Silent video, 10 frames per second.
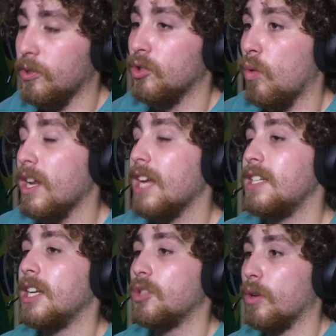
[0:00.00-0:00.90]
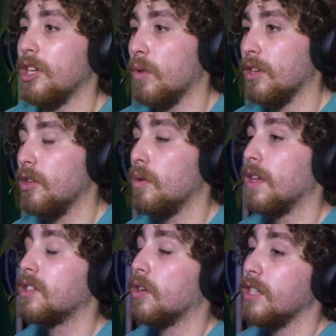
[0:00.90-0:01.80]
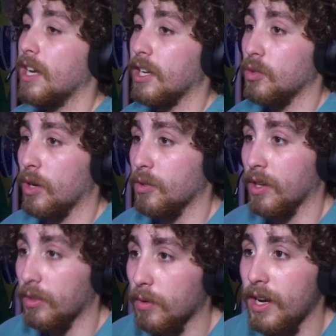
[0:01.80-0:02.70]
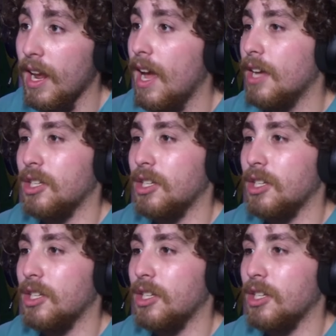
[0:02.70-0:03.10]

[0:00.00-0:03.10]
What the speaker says: between 2018 and 2022, and they started dating in 2023,